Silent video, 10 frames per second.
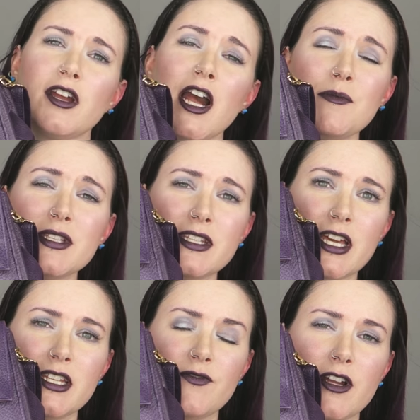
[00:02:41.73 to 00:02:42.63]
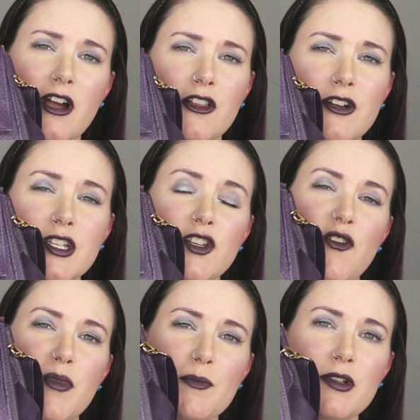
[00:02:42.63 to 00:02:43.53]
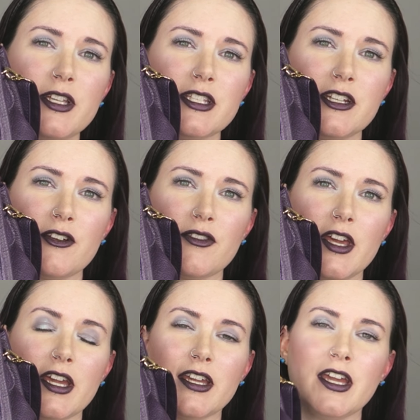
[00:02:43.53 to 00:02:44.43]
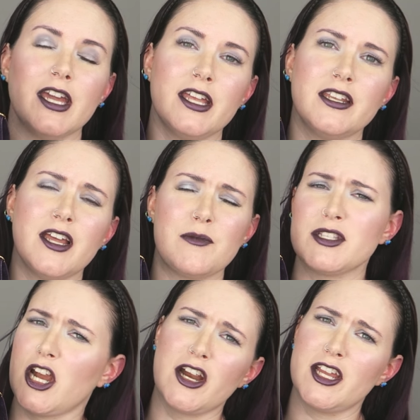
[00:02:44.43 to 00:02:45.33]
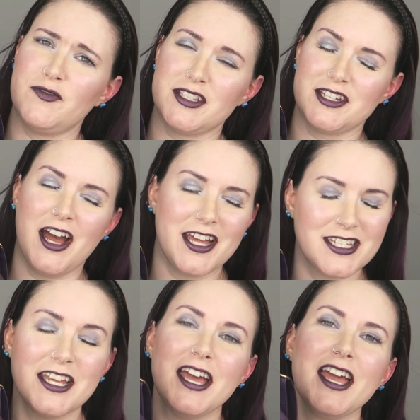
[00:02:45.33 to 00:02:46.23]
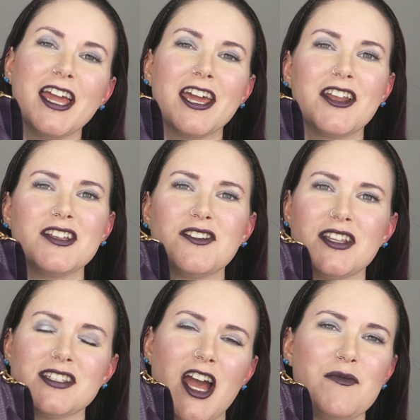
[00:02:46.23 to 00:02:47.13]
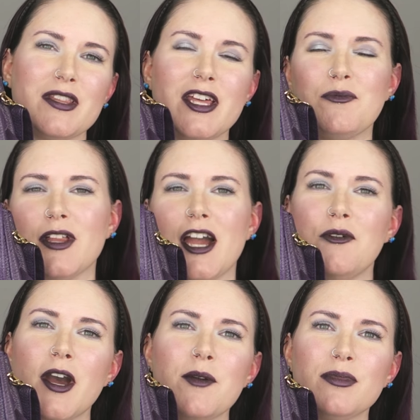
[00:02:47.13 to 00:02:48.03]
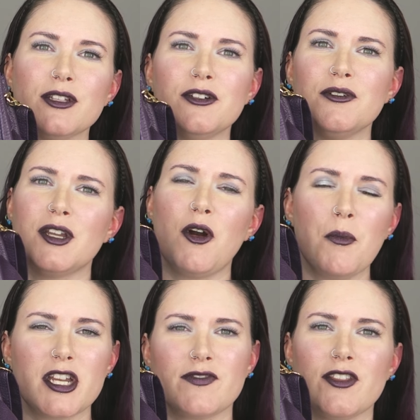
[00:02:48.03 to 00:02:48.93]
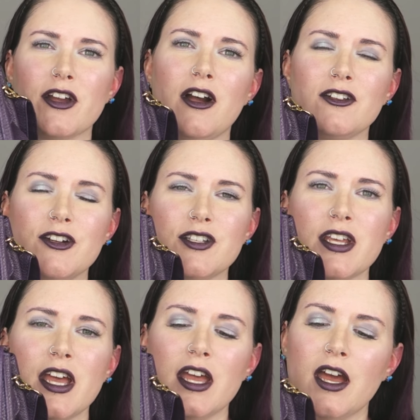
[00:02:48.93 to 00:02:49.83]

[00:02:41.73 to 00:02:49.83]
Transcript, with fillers: It comes in 10 different colors, so if purple isn't your thing, and I'm sorry if it's not, it also does come in like black, white, blue, and a whole bunch of other colors.